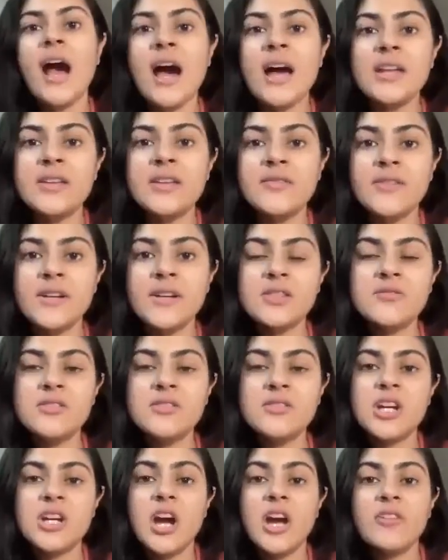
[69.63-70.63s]
are the ones
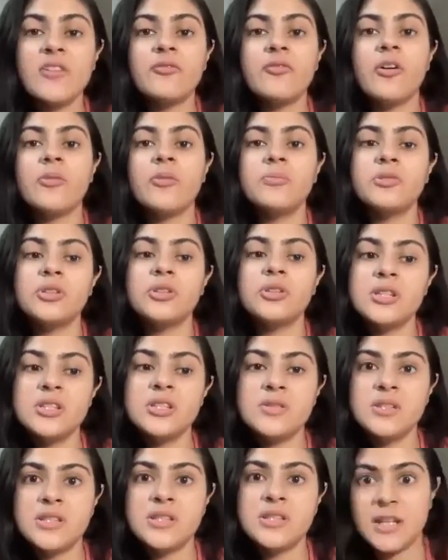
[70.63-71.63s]
which are conformed to
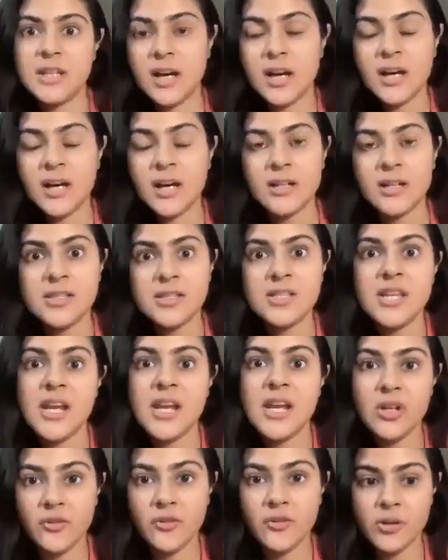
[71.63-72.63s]
the
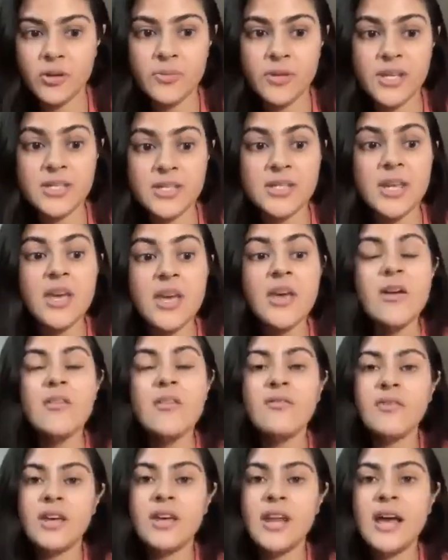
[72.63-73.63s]
state of your breast,
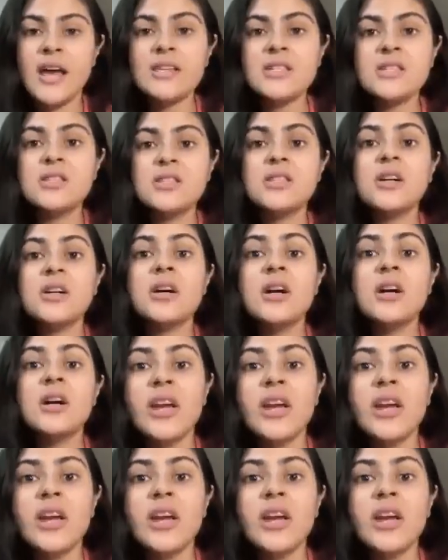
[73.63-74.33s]
whereas the